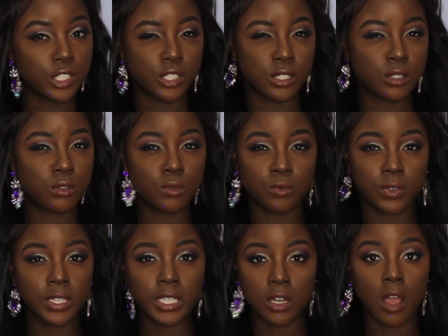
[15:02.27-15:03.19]
is just
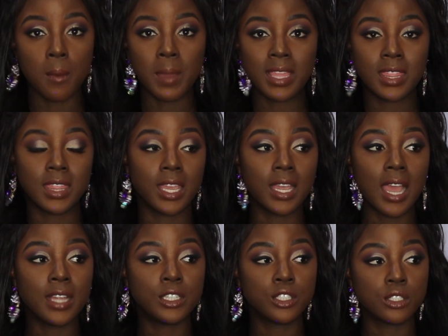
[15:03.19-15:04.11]
really not my thing.
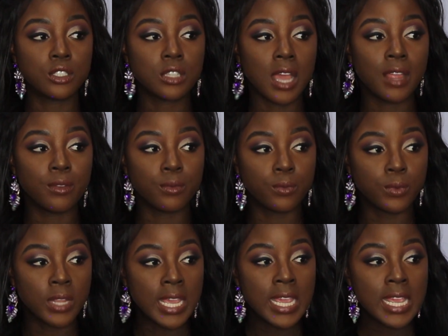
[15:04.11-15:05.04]

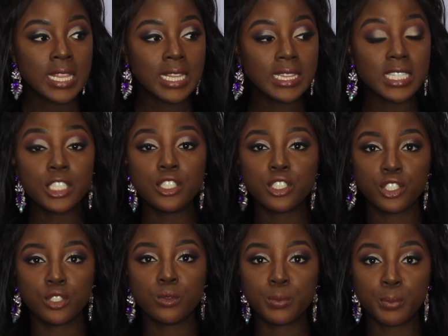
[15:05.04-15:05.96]
the least you
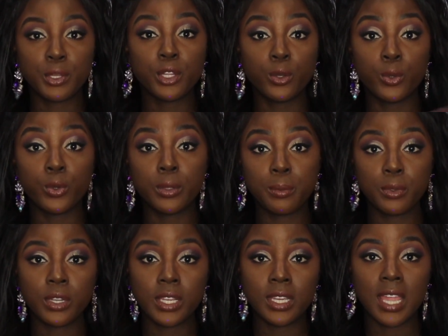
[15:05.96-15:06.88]
could do is pull a Huda
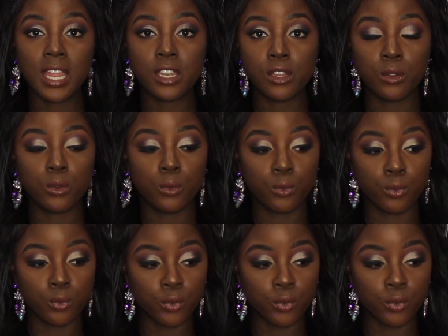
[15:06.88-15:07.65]
Beauty and you